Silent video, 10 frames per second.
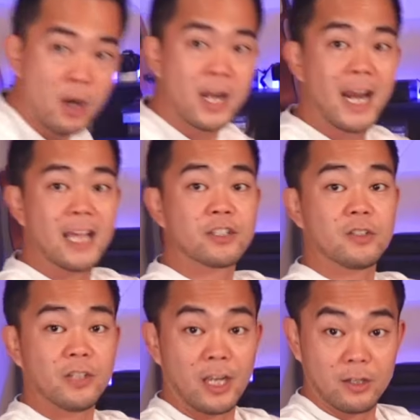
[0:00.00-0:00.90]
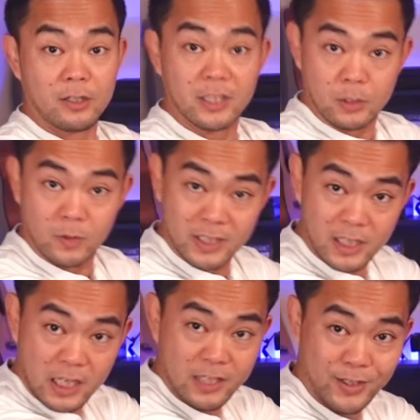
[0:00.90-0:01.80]
our hands together. This one's
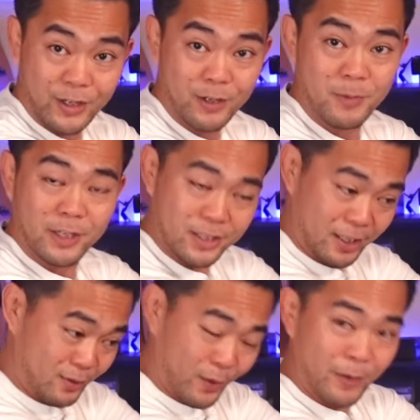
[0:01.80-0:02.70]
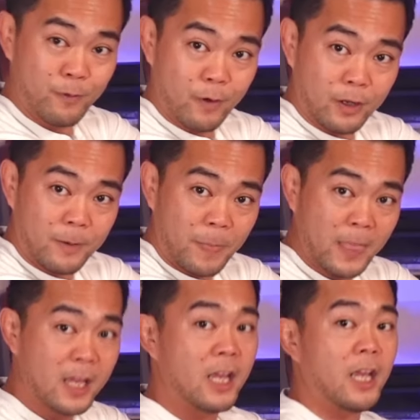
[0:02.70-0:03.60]
easier because it's in front,
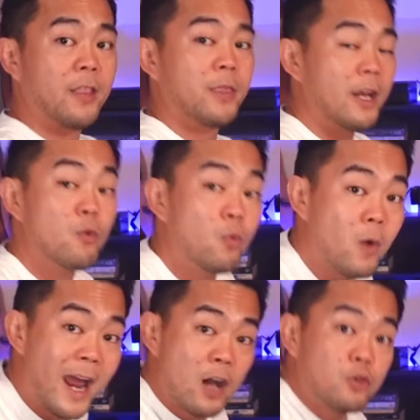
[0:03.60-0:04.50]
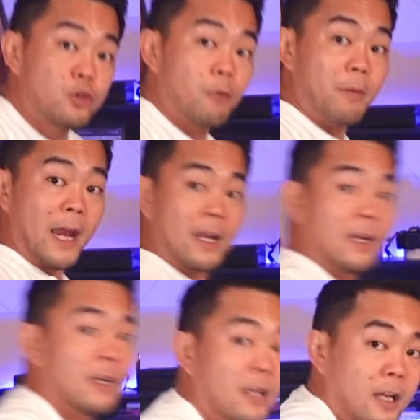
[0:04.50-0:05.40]
and then round your back.
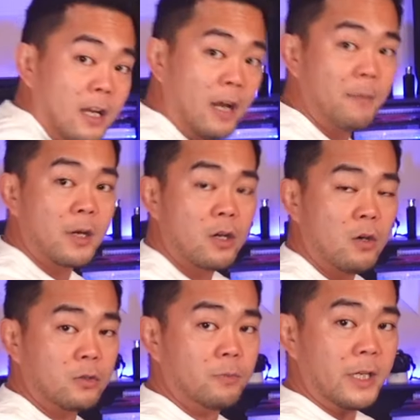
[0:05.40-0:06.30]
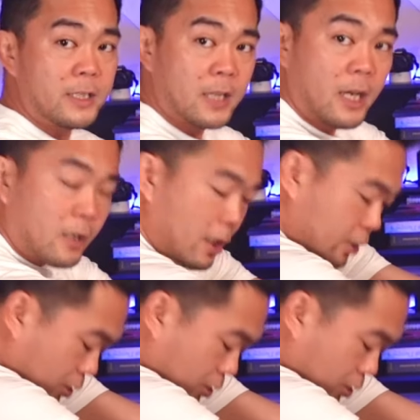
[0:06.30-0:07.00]
I'm gonna go to my side and